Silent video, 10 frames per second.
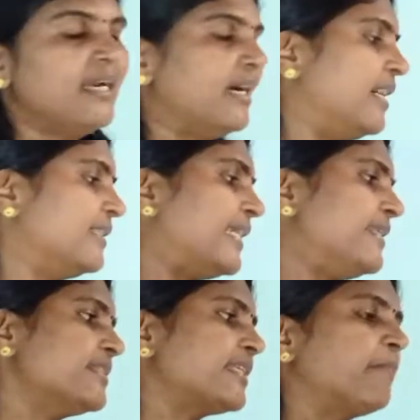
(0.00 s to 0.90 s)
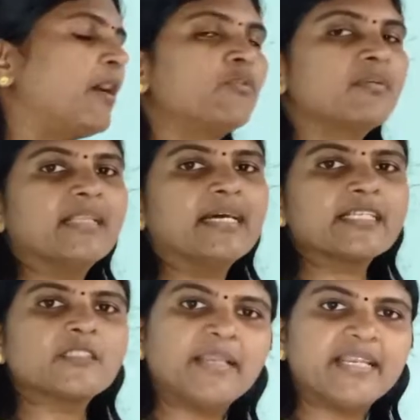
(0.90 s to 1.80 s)
That is about the
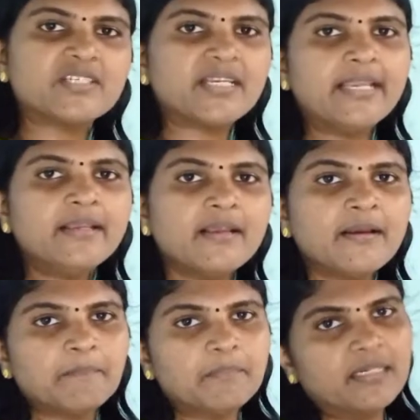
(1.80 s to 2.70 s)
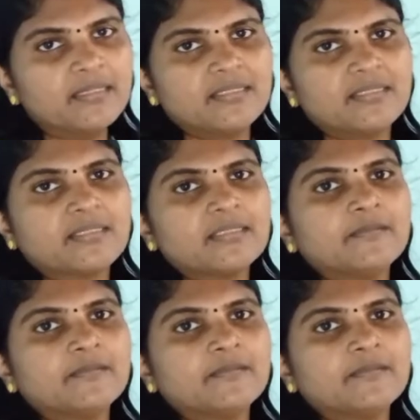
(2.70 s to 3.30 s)
respiration in birds.